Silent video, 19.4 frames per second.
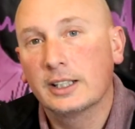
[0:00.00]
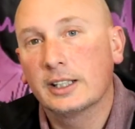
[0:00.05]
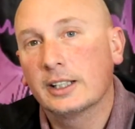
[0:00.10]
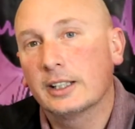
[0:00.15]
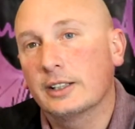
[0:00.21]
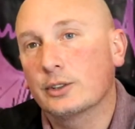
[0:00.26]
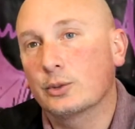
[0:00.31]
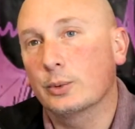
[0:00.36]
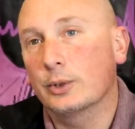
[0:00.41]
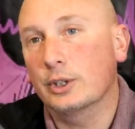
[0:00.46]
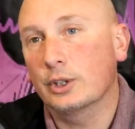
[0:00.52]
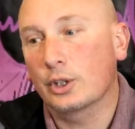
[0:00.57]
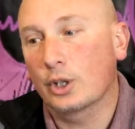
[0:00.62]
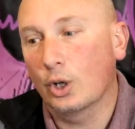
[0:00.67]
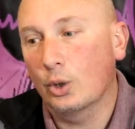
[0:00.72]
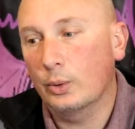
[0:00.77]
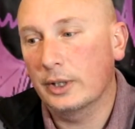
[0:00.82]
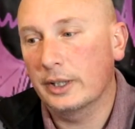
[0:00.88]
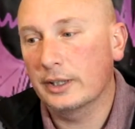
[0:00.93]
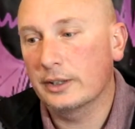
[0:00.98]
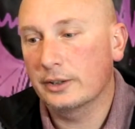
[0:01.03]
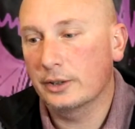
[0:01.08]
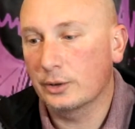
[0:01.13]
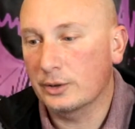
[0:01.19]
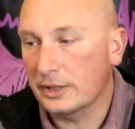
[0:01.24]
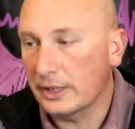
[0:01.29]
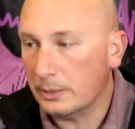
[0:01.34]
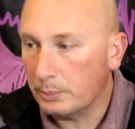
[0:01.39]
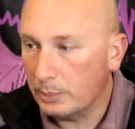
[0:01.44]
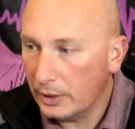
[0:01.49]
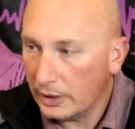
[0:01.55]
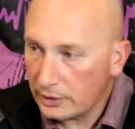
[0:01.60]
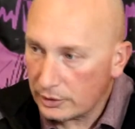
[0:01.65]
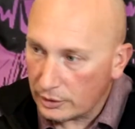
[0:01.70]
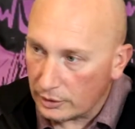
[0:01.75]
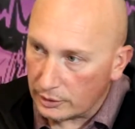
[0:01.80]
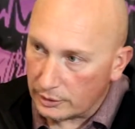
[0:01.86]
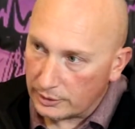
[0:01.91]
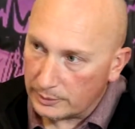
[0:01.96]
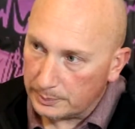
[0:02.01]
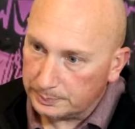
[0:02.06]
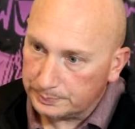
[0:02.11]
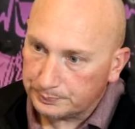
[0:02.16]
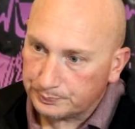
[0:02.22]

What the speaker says: is when you go in, you take pictures,